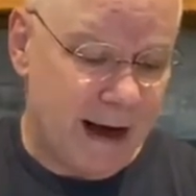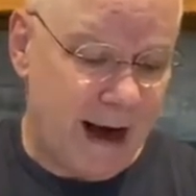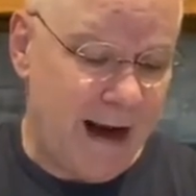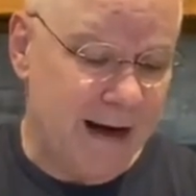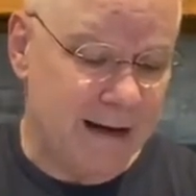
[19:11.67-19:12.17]

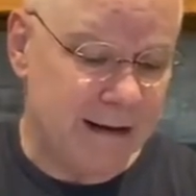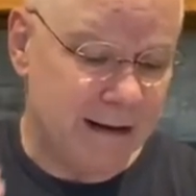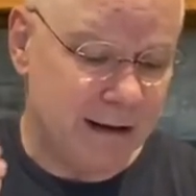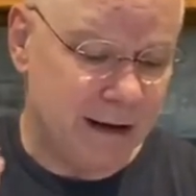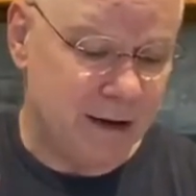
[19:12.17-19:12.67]
and
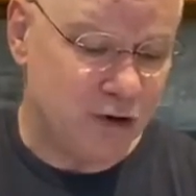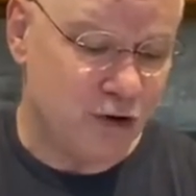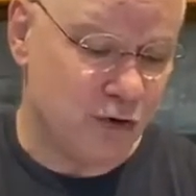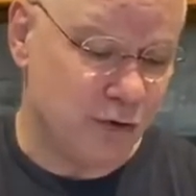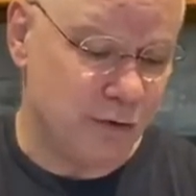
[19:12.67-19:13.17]
in
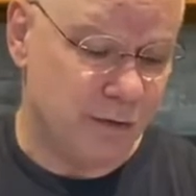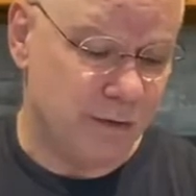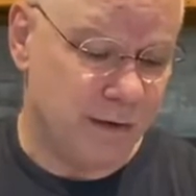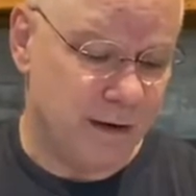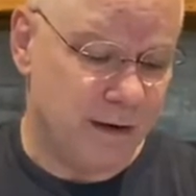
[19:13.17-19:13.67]
truth.